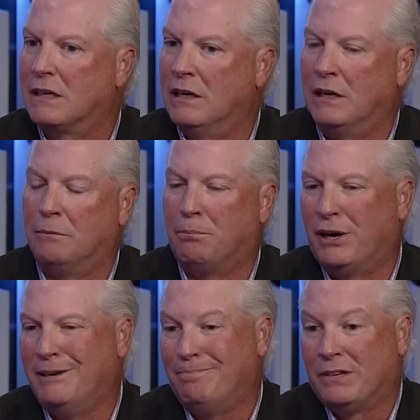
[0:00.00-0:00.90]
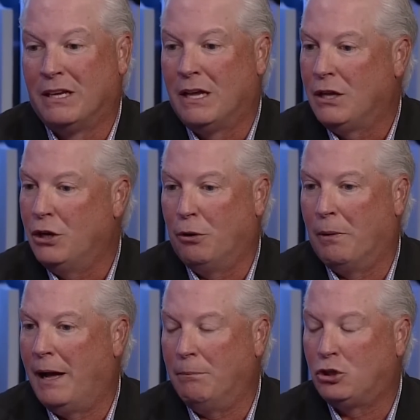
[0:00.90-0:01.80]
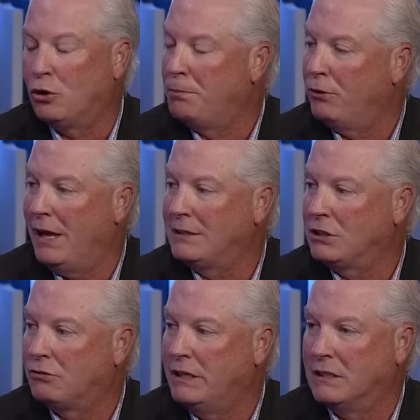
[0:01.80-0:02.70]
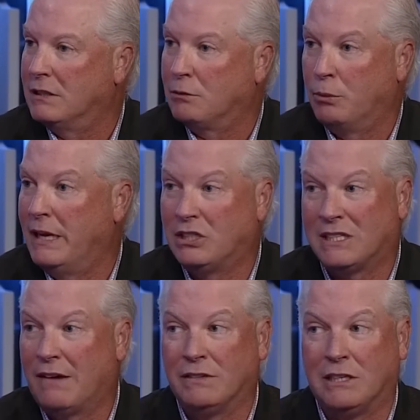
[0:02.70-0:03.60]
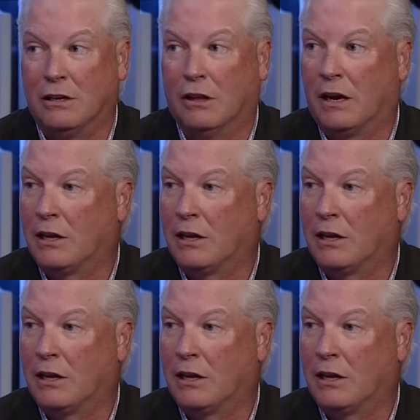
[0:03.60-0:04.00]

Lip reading: But I'm sure Bill has his reasons, and we just haven't seen a lot of